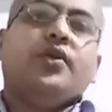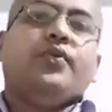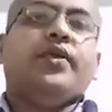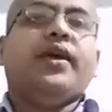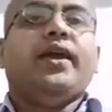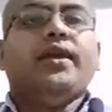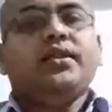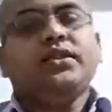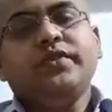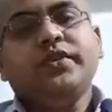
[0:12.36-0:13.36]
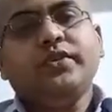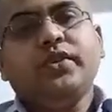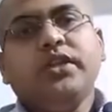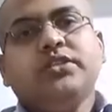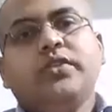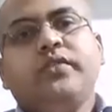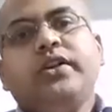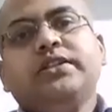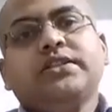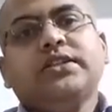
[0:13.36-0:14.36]
Today, in this video lecture, we'll
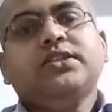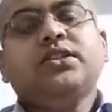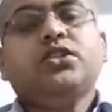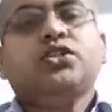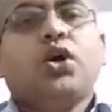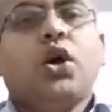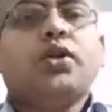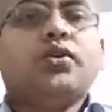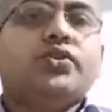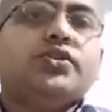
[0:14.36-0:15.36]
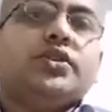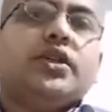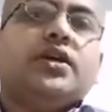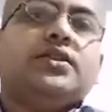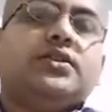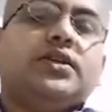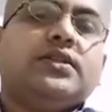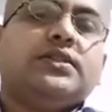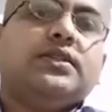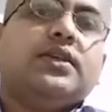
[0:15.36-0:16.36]
discuss the short question
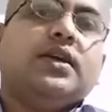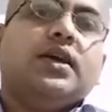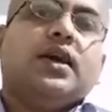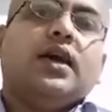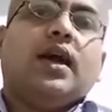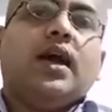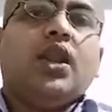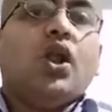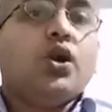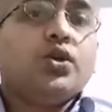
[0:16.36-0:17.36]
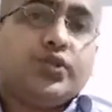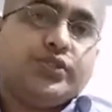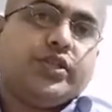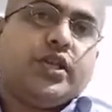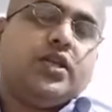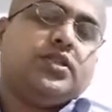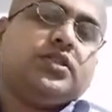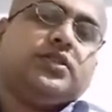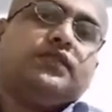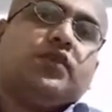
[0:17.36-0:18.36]
answers and long question
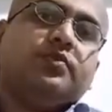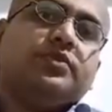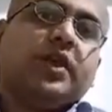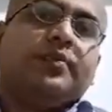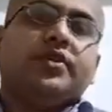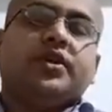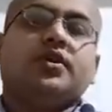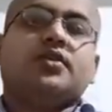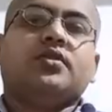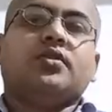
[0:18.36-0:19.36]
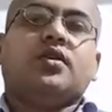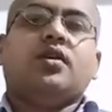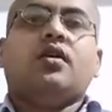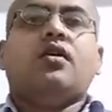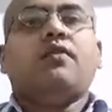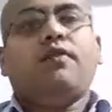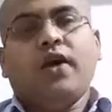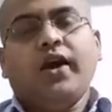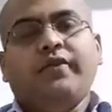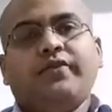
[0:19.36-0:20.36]
answers from chapter
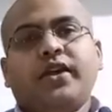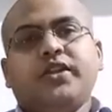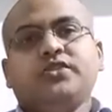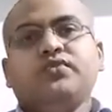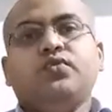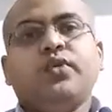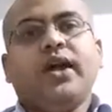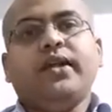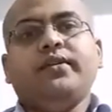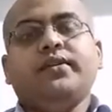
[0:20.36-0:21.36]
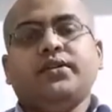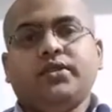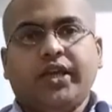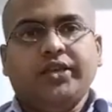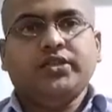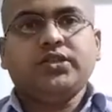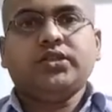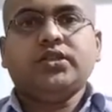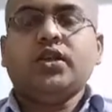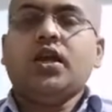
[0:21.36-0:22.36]
5, that is food and
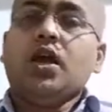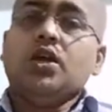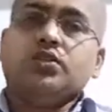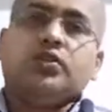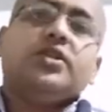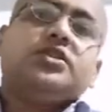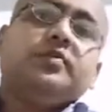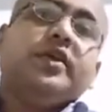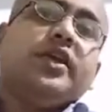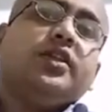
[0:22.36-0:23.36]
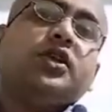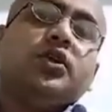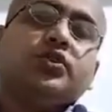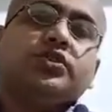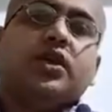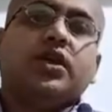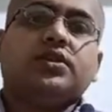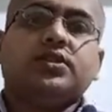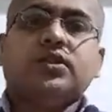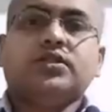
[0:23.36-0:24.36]
digestion. So, let's begin the question
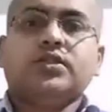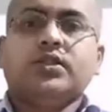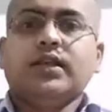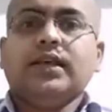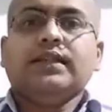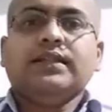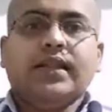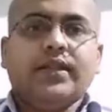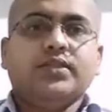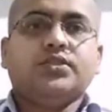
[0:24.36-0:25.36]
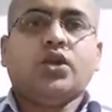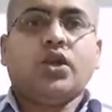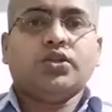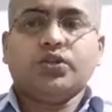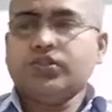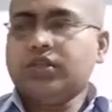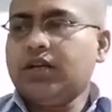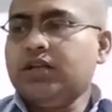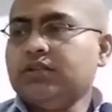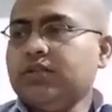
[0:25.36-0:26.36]
answers, that is short question
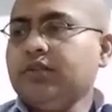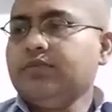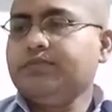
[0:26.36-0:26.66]
answer.